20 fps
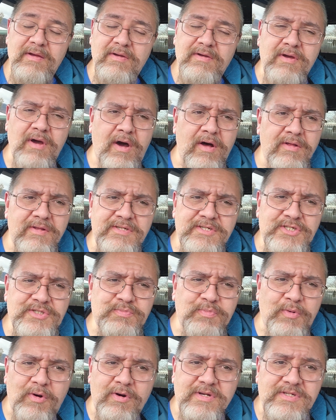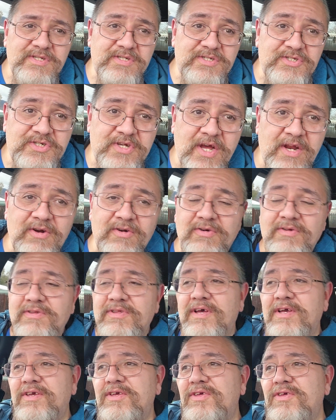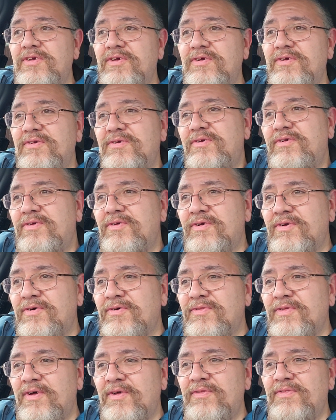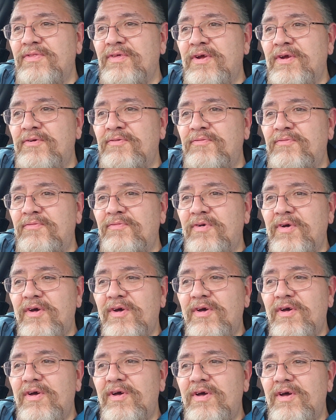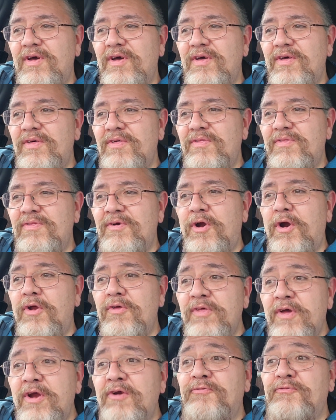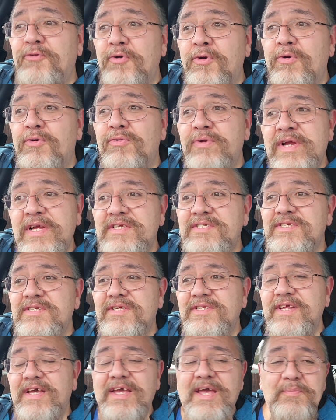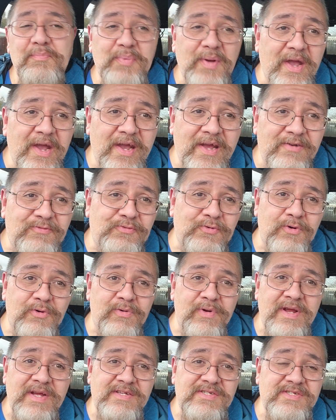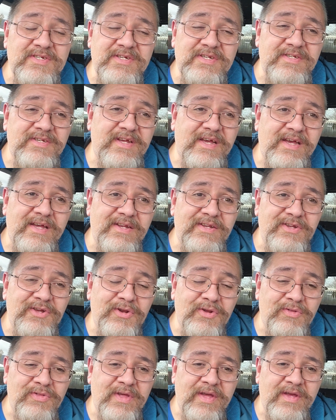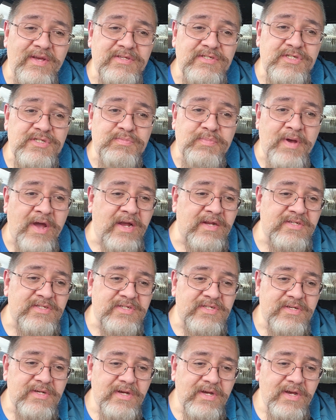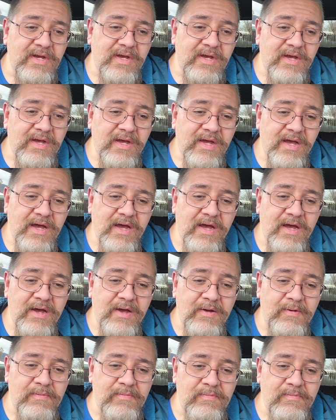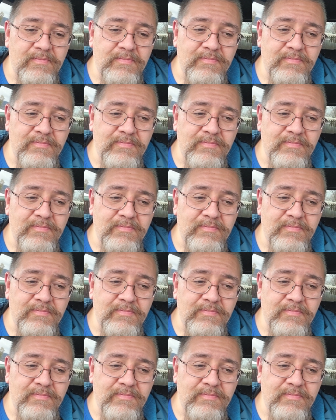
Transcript: college sports in general. Like you, you know, they're, they're, they're there for a reason. They get paid for a reason and, you know, they expect, um,